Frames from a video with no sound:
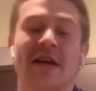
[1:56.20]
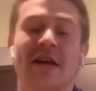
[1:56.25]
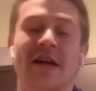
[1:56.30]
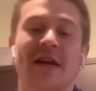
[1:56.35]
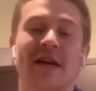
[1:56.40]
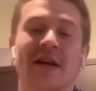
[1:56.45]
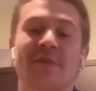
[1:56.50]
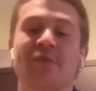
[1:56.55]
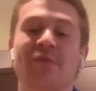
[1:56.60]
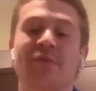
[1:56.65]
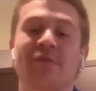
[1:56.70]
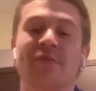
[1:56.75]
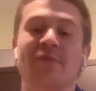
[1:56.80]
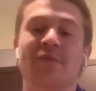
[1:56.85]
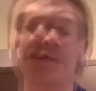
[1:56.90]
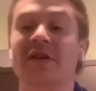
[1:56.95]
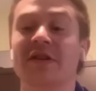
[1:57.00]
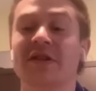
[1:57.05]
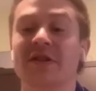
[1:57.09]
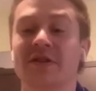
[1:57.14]
In
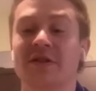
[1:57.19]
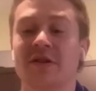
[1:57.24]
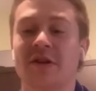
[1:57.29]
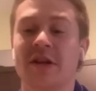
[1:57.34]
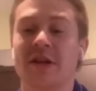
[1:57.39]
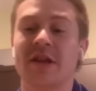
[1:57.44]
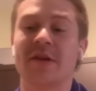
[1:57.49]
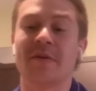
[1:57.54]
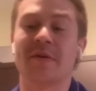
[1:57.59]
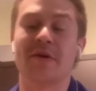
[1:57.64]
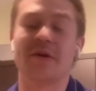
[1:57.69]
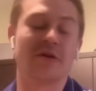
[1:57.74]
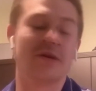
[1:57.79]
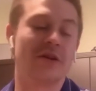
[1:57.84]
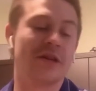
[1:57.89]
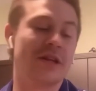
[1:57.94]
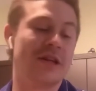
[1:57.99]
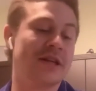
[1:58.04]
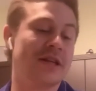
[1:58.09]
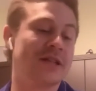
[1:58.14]
the
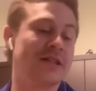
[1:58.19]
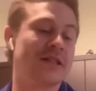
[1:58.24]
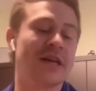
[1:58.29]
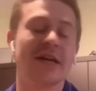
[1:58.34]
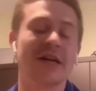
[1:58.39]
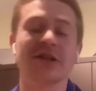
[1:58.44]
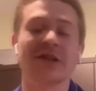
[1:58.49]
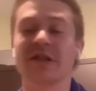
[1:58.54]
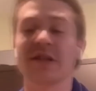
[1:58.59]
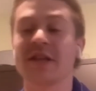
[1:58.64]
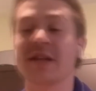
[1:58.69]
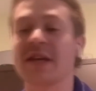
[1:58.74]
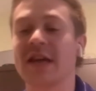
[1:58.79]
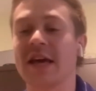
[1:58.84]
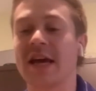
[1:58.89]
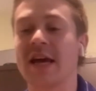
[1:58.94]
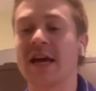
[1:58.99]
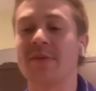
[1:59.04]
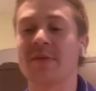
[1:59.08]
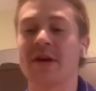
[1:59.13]
early stages of the
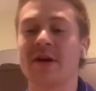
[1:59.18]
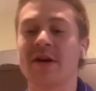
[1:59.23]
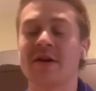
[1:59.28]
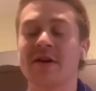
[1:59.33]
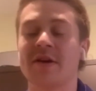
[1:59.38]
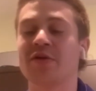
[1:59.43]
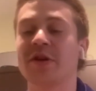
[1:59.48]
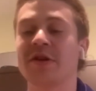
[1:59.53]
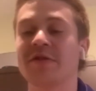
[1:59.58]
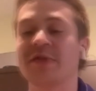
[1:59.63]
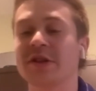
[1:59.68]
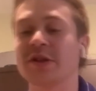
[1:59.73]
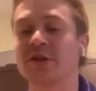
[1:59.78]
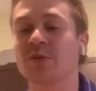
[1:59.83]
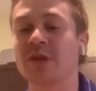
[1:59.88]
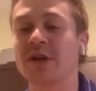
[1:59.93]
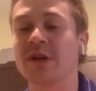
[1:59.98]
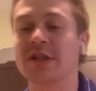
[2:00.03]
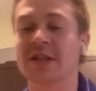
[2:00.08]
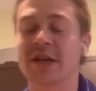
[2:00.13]
game and in previous
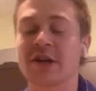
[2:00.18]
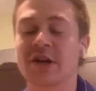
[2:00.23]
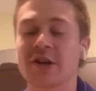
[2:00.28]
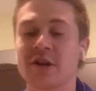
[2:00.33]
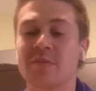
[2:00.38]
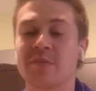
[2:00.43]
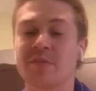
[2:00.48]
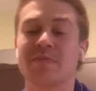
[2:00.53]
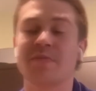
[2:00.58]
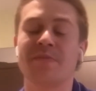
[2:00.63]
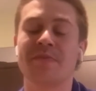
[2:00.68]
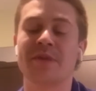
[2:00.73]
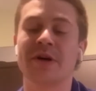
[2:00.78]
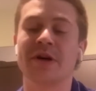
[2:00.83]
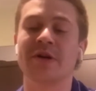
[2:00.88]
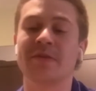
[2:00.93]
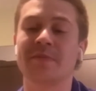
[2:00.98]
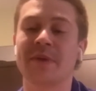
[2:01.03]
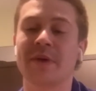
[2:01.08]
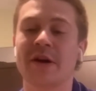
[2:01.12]
weeks, I could have
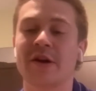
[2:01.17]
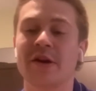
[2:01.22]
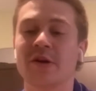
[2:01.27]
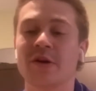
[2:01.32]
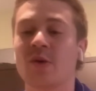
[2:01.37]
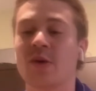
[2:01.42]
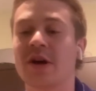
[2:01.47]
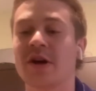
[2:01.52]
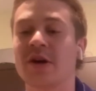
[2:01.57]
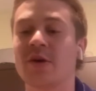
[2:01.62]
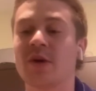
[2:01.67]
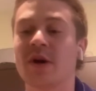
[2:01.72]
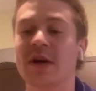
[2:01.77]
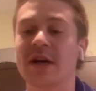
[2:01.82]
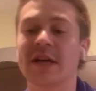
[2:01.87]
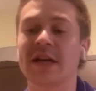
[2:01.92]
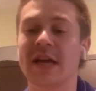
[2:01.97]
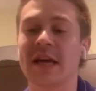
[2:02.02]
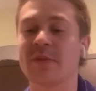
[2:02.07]
built better one-on-one game